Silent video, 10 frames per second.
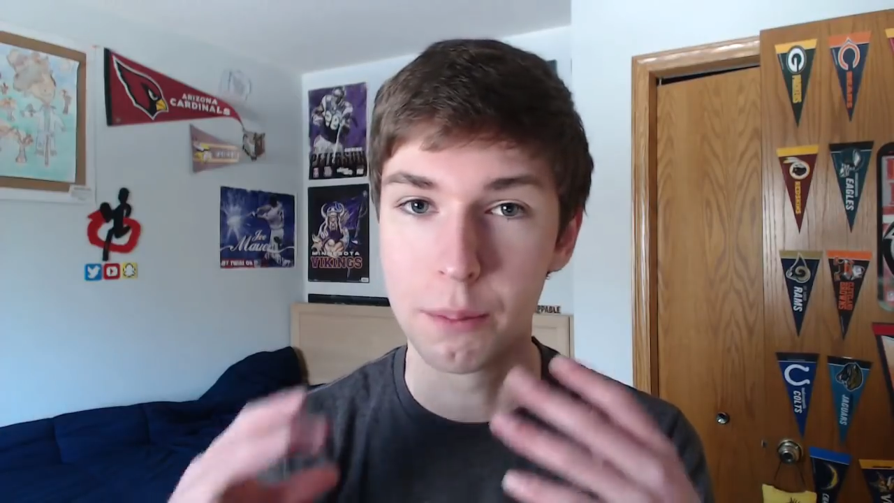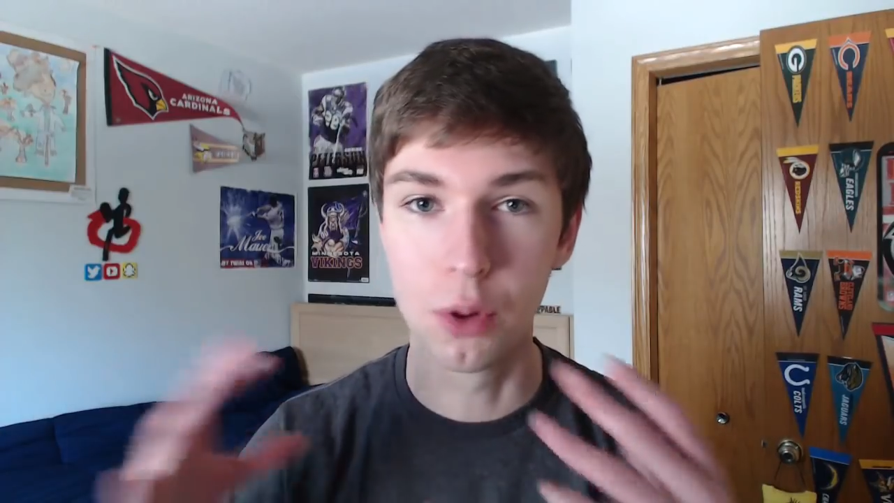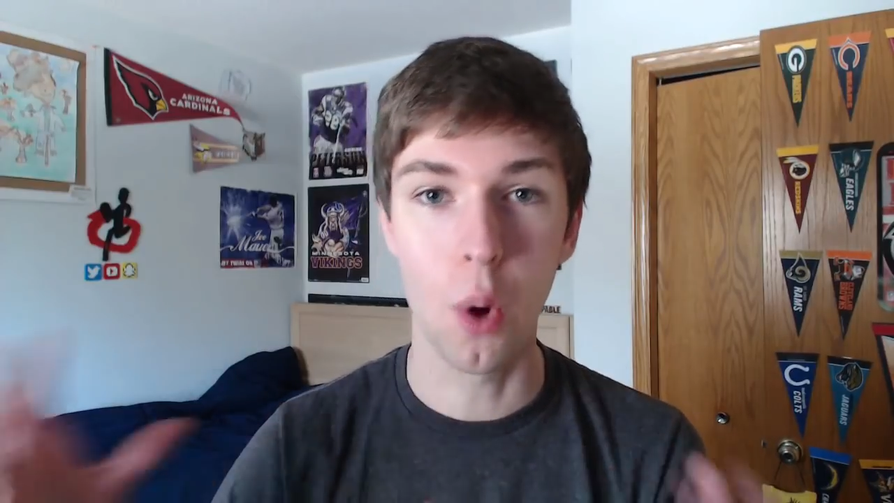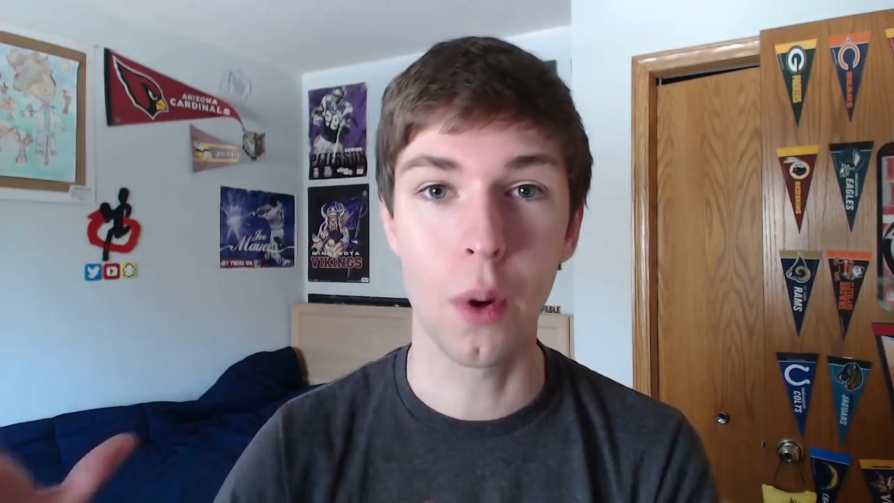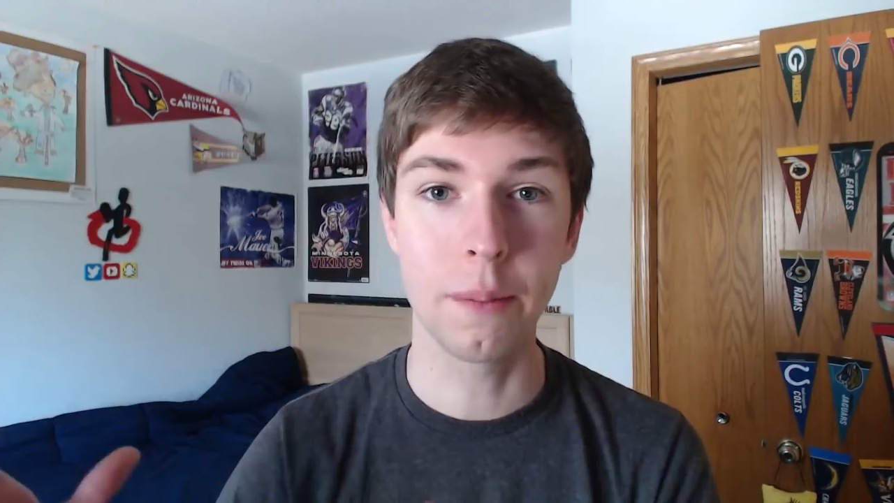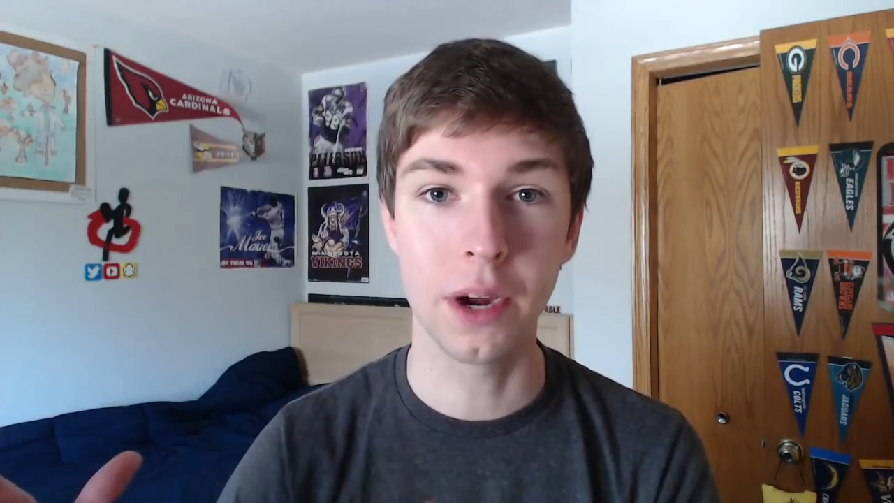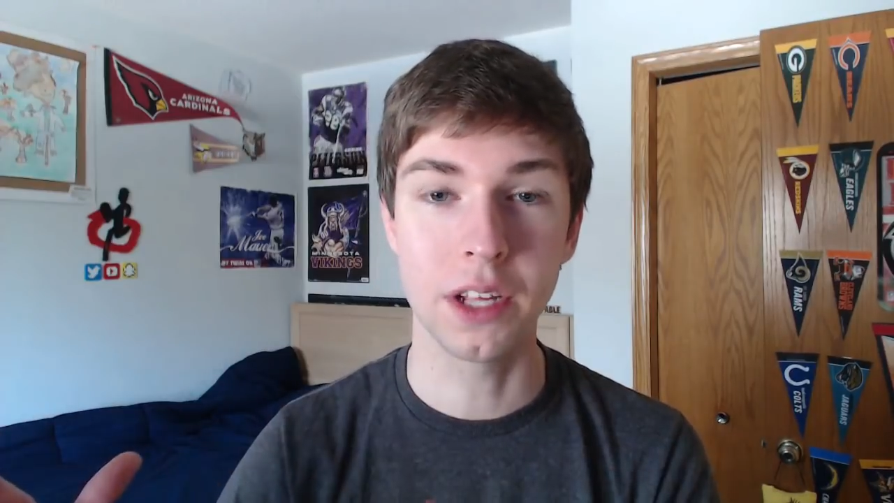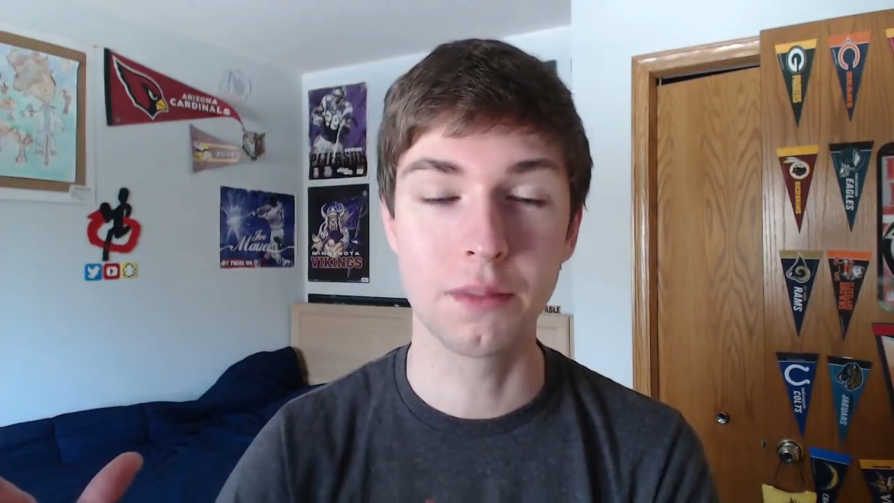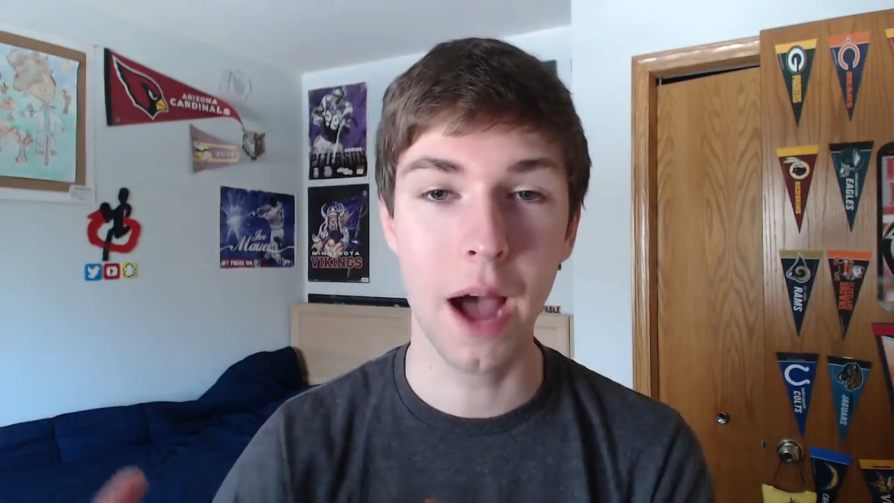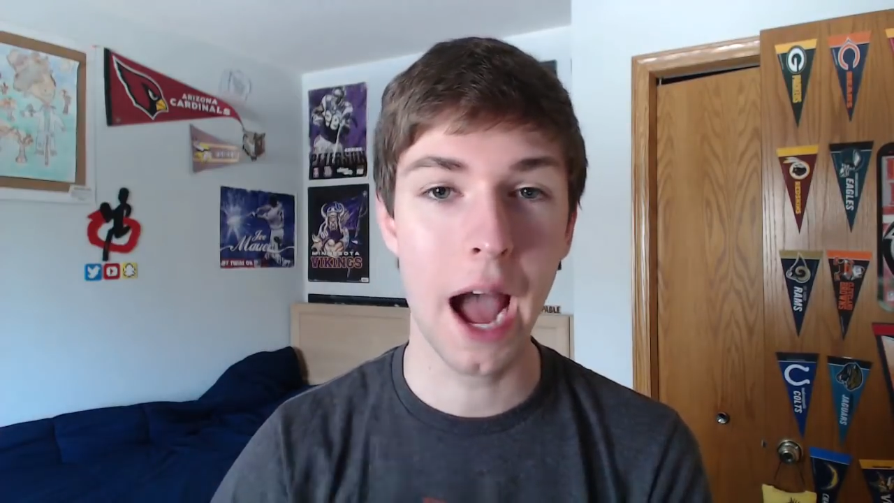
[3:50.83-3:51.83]
going to blow
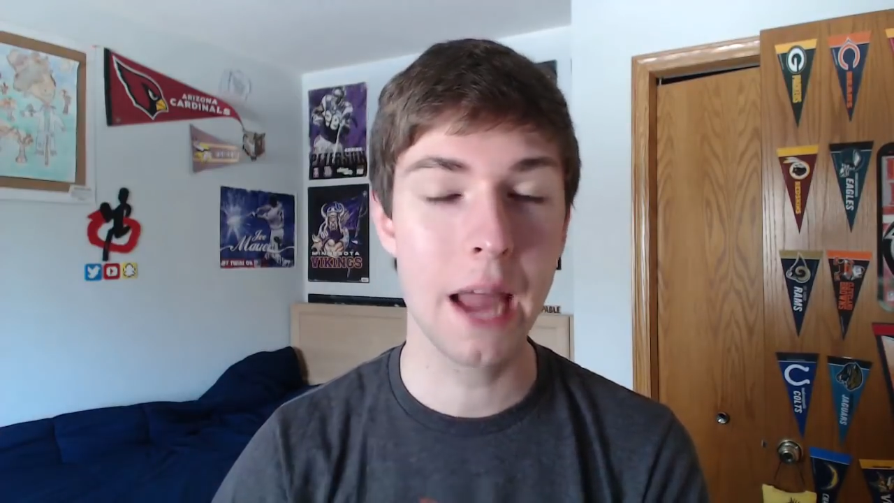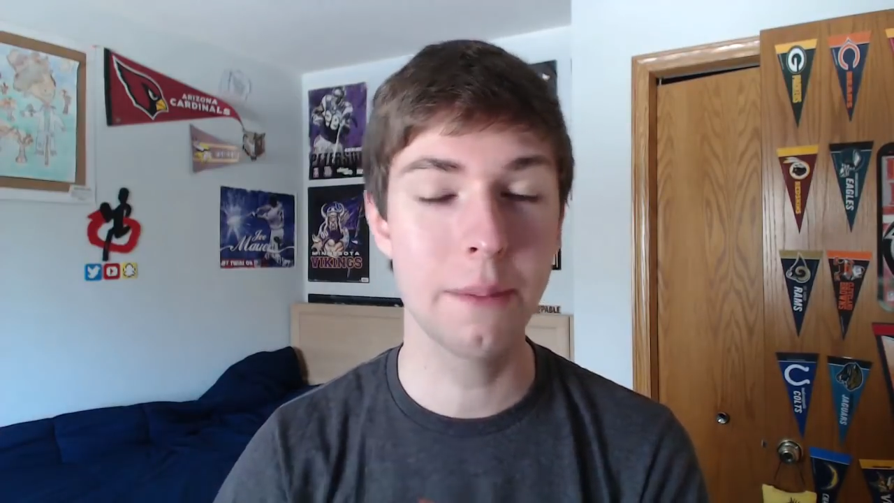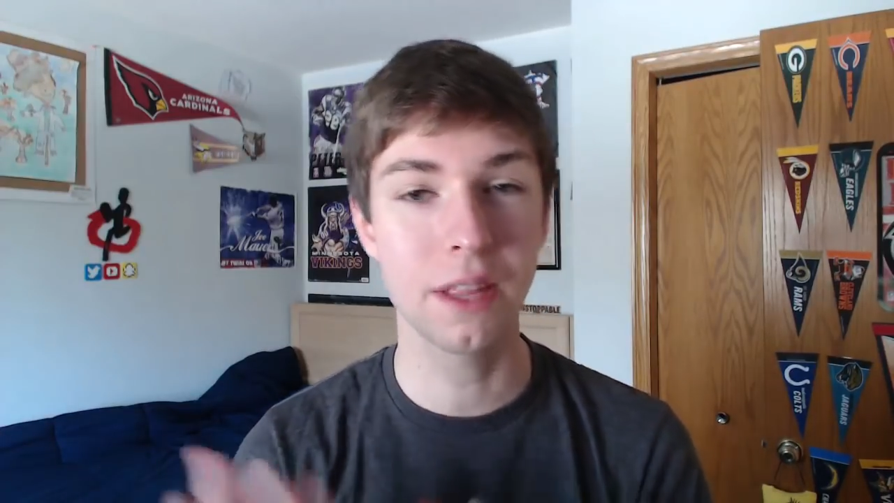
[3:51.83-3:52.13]
anybody's mind,